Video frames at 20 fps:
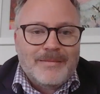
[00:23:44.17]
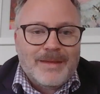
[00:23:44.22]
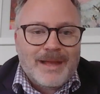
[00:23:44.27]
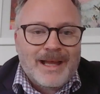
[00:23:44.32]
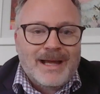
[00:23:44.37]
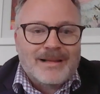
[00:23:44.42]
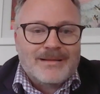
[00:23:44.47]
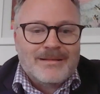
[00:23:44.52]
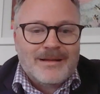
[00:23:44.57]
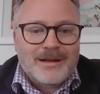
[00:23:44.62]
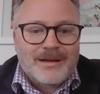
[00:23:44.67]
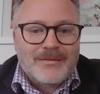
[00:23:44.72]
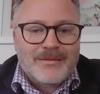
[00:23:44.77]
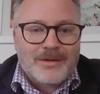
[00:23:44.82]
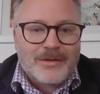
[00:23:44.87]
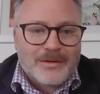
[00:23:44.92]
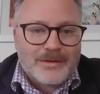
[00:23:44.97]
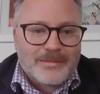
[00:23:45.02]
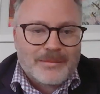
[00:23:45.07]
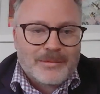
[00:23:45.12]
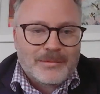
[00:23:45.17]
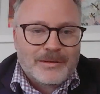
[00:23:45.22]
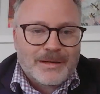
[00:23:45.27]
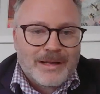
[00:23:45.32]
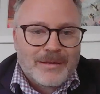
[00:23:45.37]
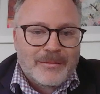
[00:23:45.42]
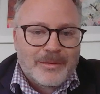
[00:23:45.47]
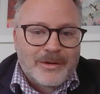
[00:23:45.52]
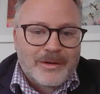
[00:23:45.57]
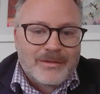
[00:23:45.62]
outside of the hospital
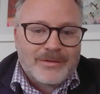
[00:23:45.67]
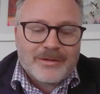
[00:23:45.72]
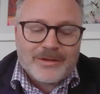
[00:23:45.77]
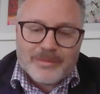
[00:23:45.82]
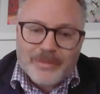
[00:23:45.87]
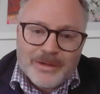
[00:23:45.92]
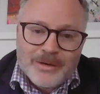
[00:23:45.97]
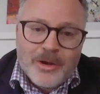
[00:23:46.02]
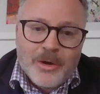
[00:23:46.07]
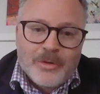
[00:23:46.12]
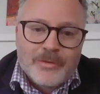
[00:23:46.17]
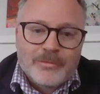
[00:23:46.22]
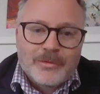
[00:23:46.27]
networks? Because we know